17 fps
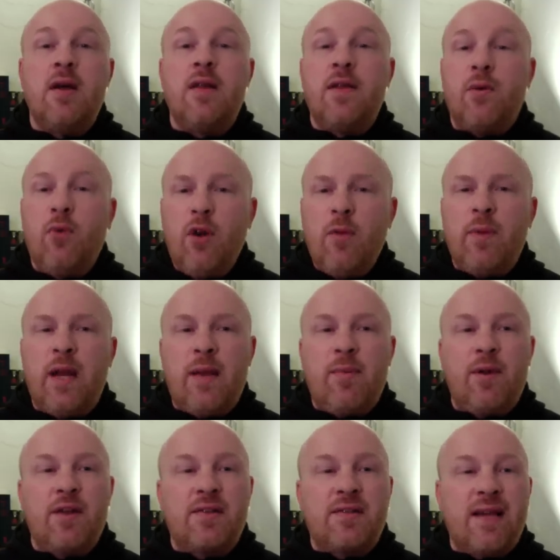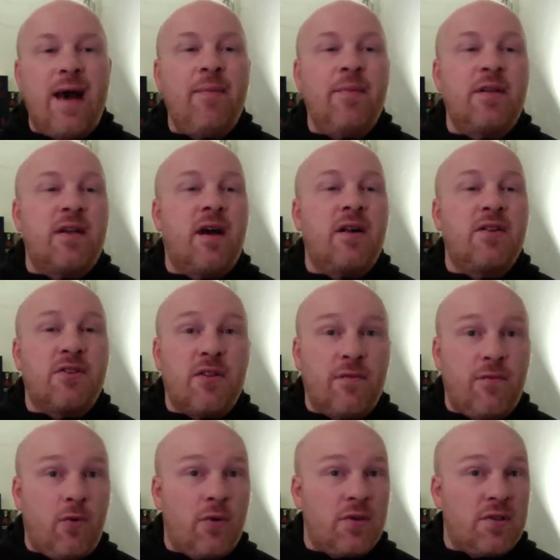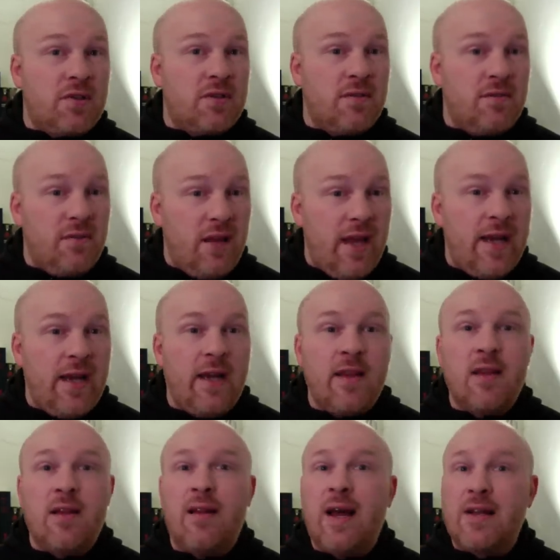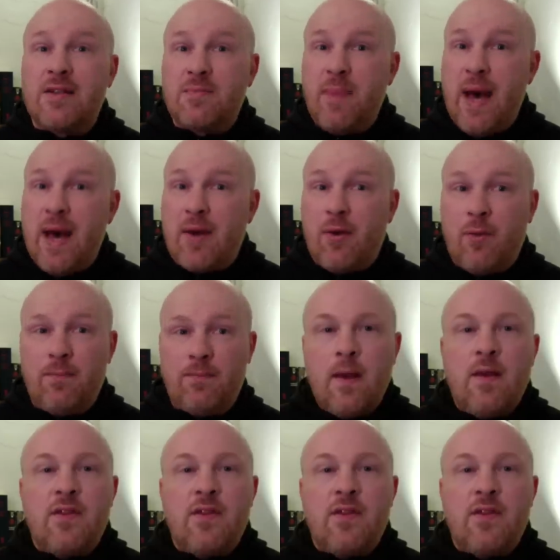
that would have been able to sabotage the forces of light in the last battle.